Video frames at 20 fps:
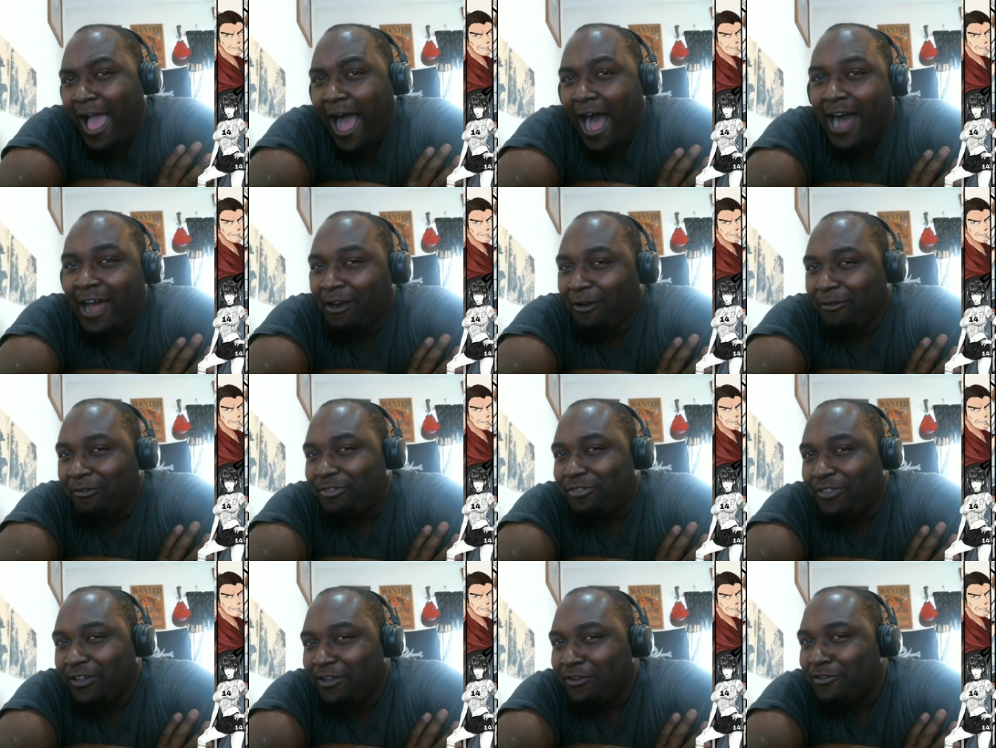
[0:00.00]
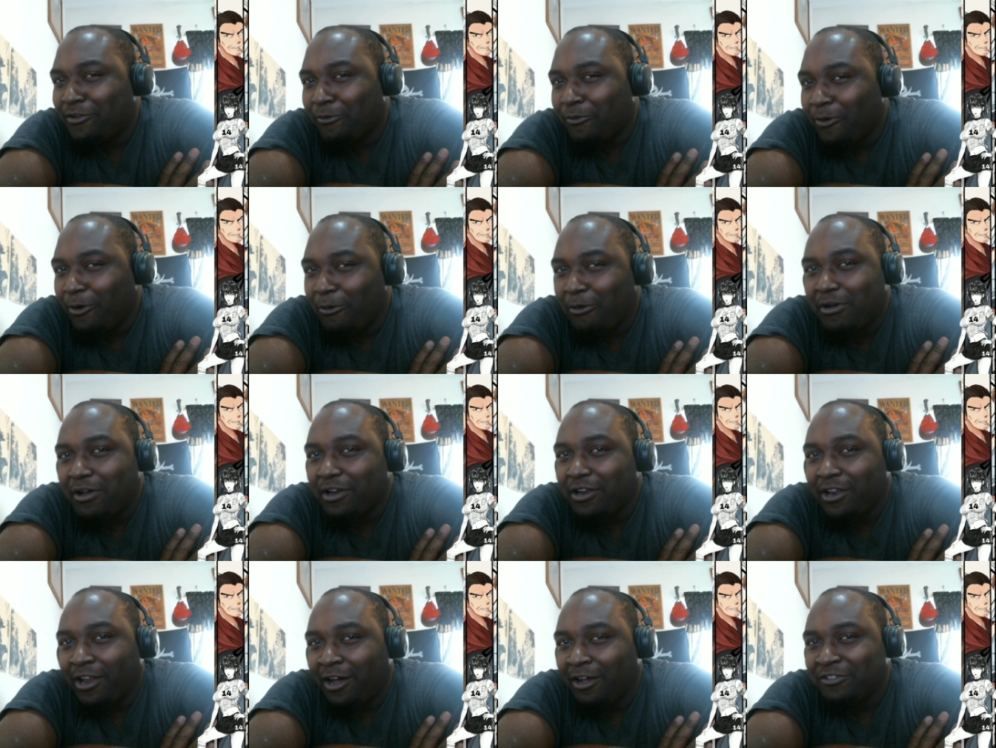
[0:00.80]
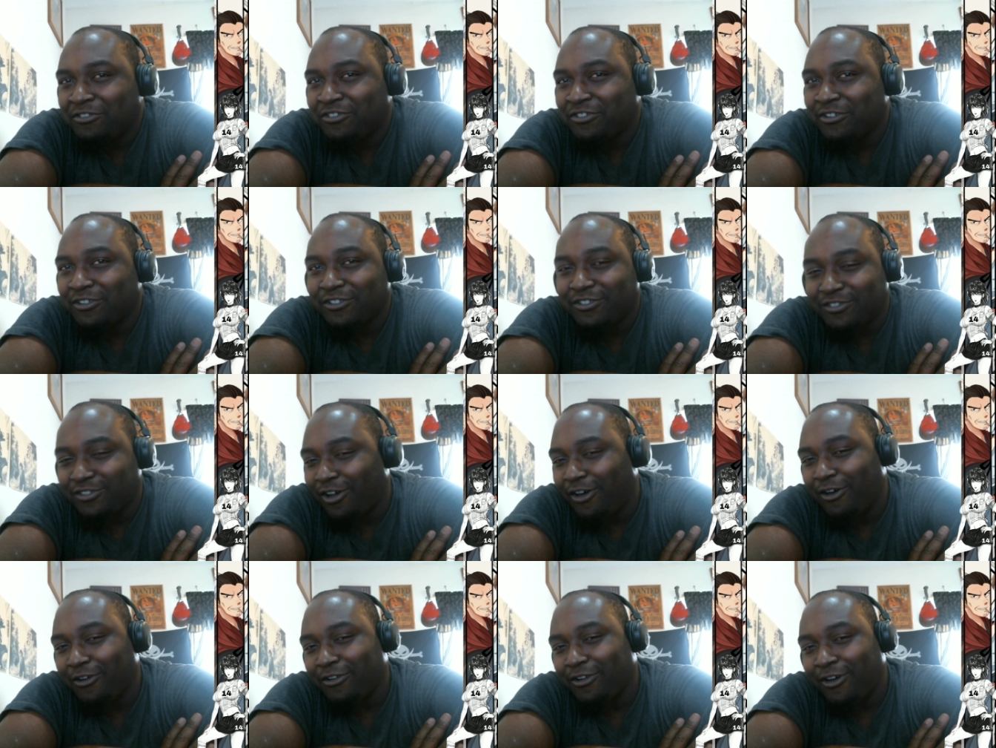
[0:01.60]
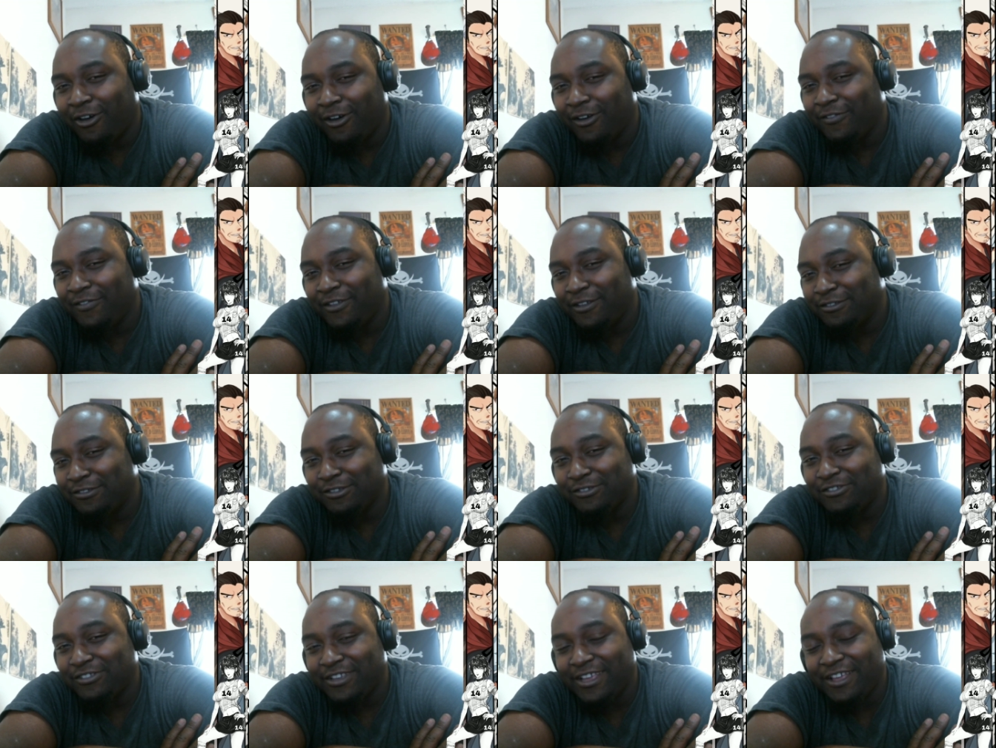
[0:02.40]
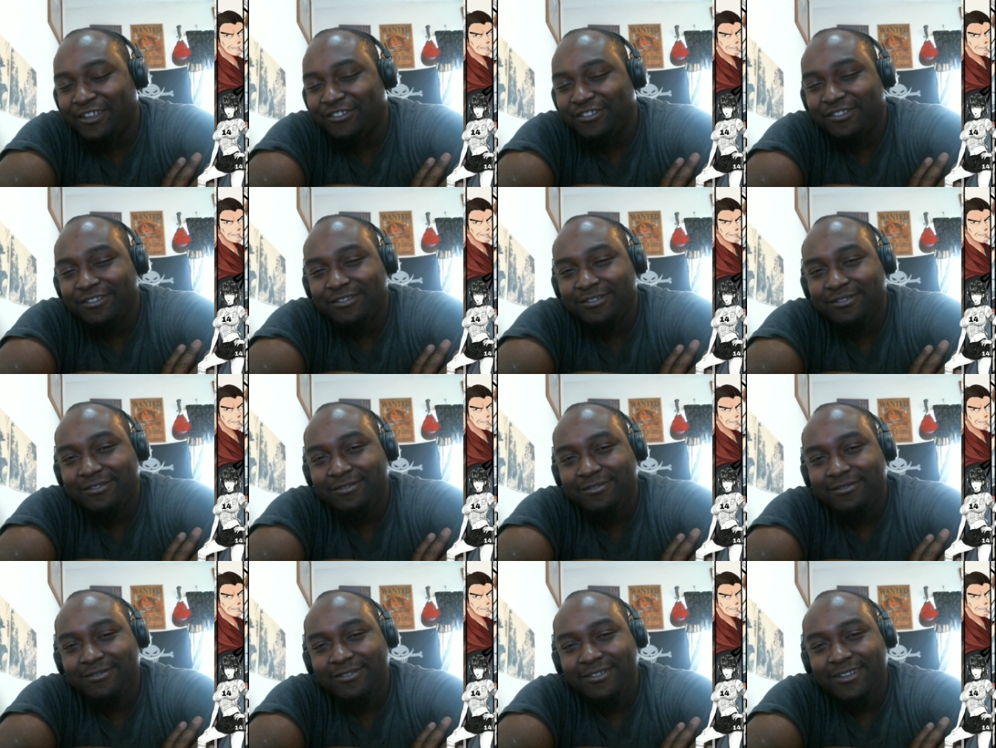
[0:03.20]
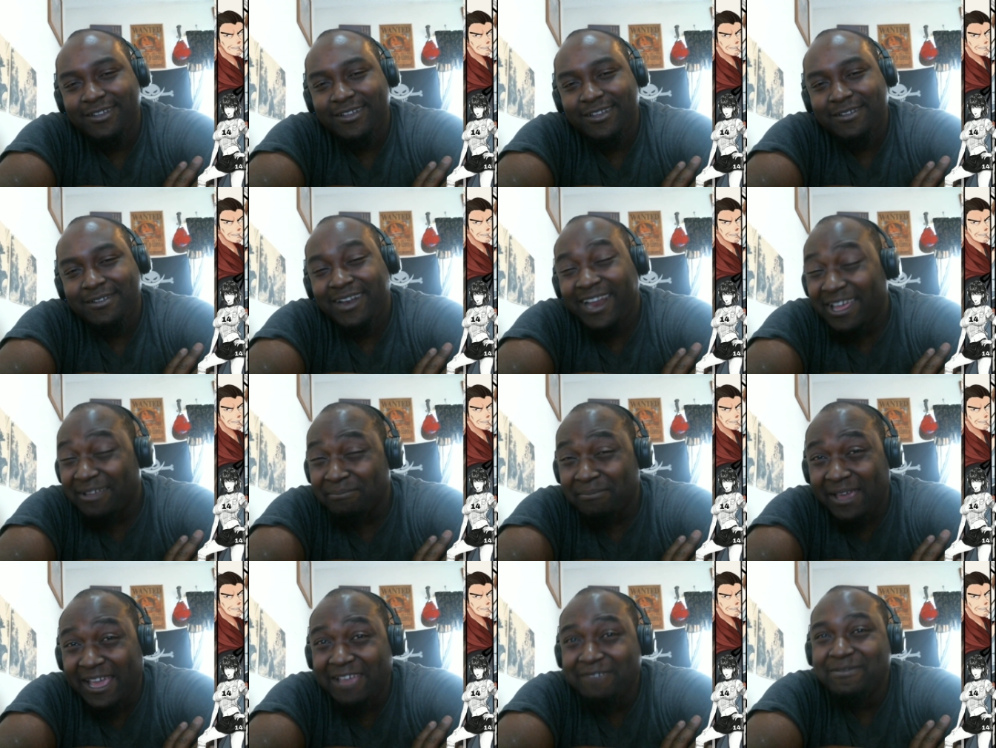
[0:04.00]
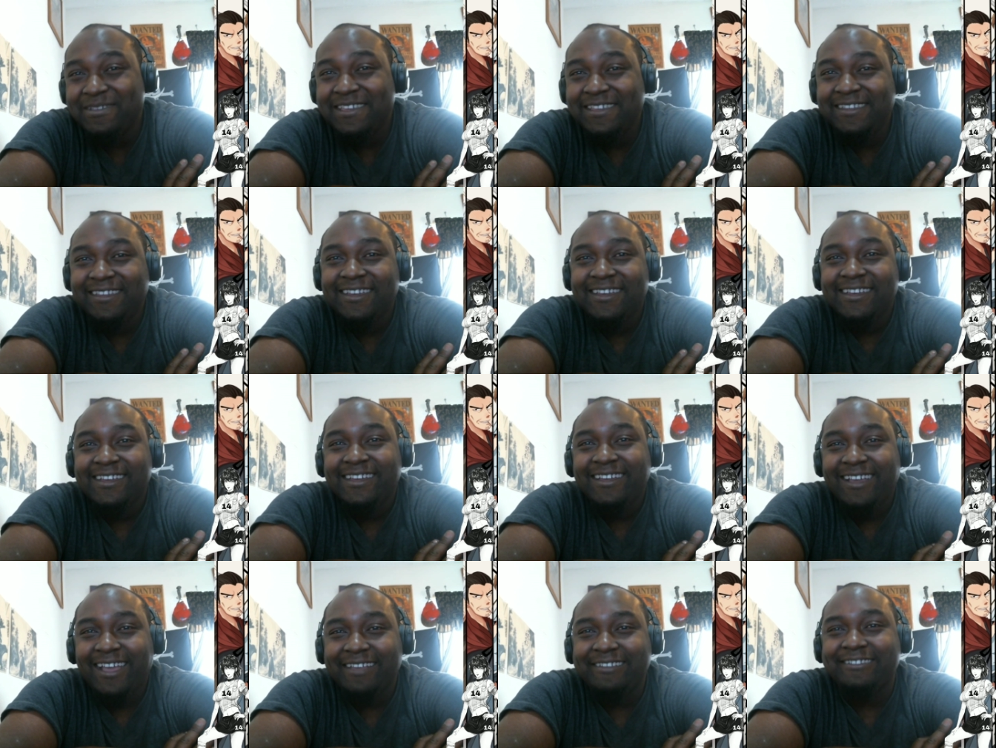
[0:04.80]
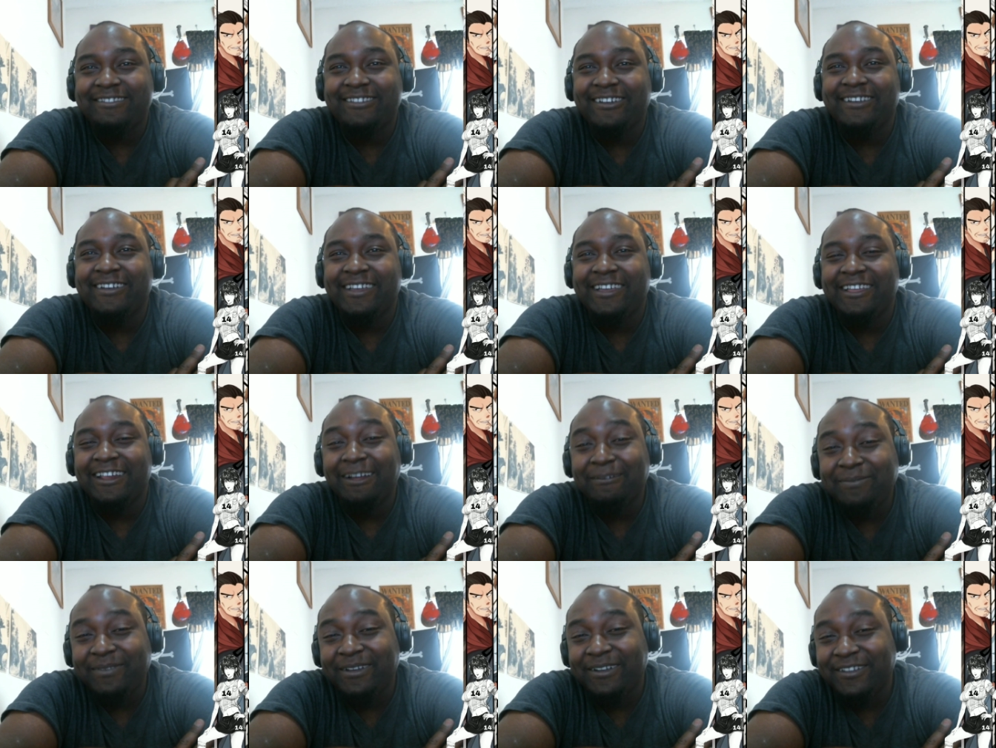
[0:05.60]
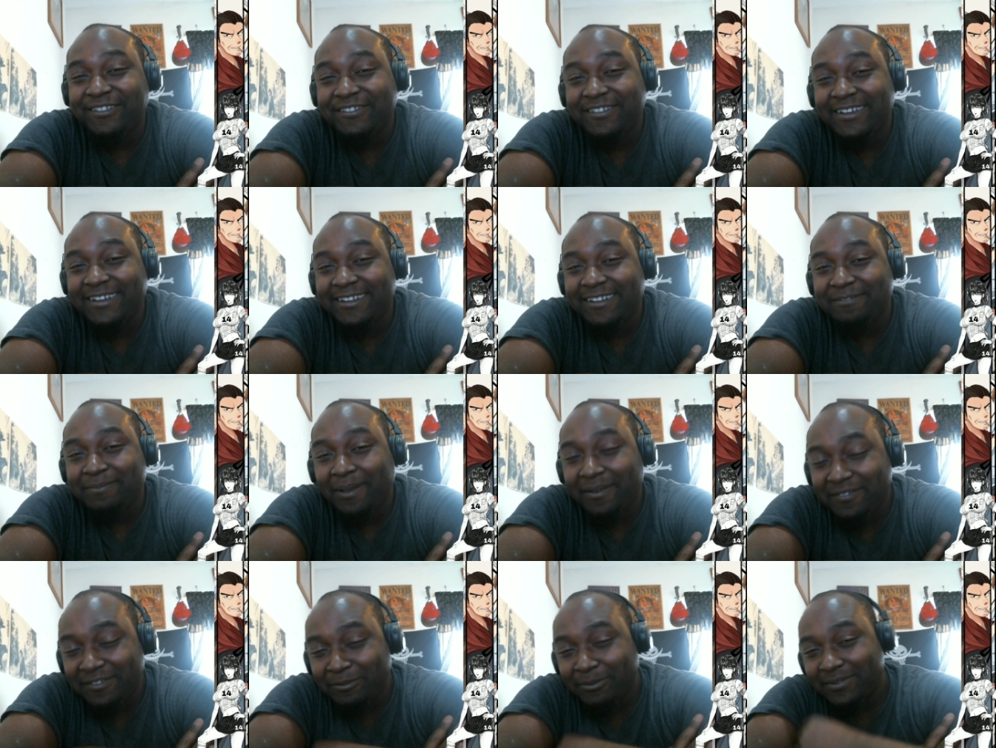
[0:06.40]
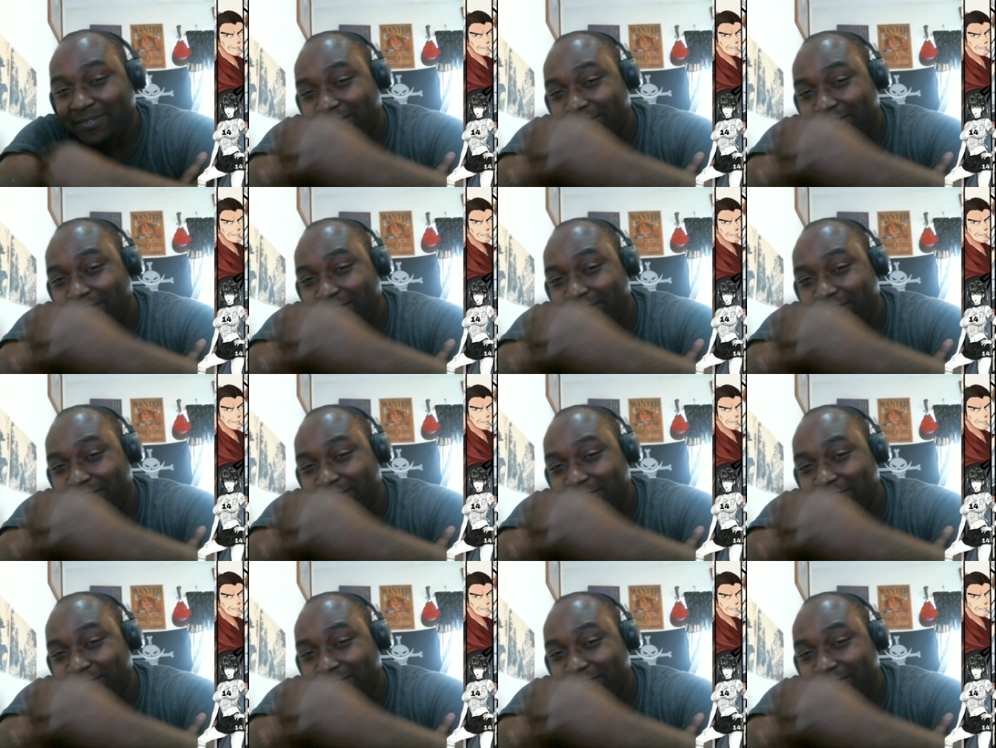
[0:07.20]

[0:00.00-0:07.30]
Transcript: I don't think Garou could launch an assault on the association. Like maybe, as he's starting to get up there and shit, especially with